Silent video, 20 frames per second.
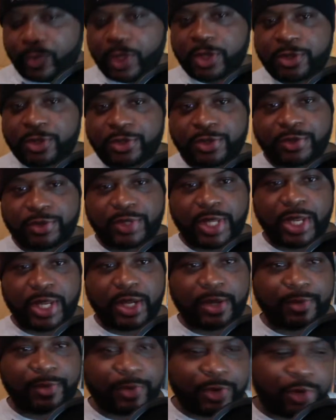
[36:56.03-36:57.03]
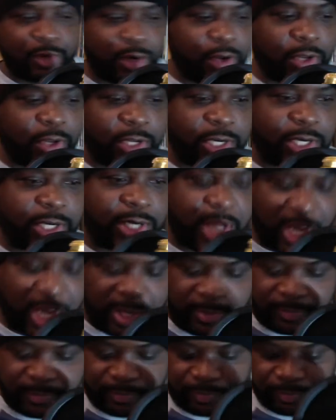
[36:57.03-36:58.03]
So yeah, I'm gonna call it a
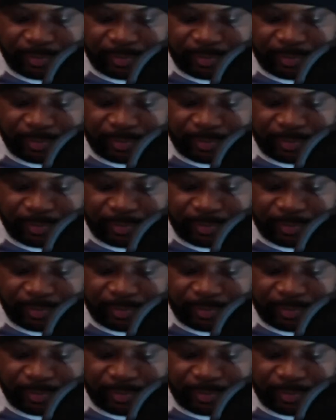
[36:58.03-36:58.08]
night.